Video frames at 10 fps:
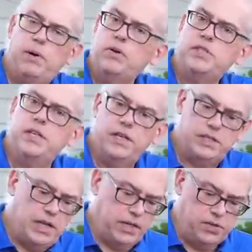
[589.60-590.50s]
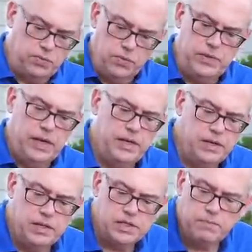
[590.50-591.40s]
parts in it. I can throw that
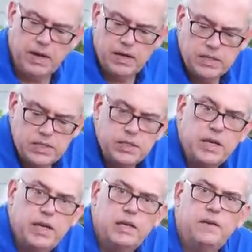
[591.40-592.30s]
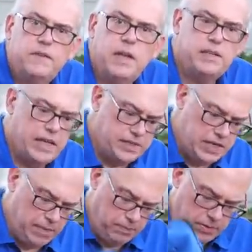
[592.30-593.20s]
into this box, and I've got that
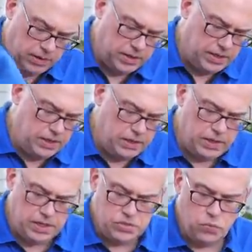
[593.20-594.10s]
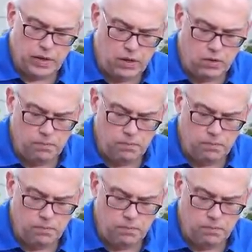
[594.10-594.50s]
capability as well.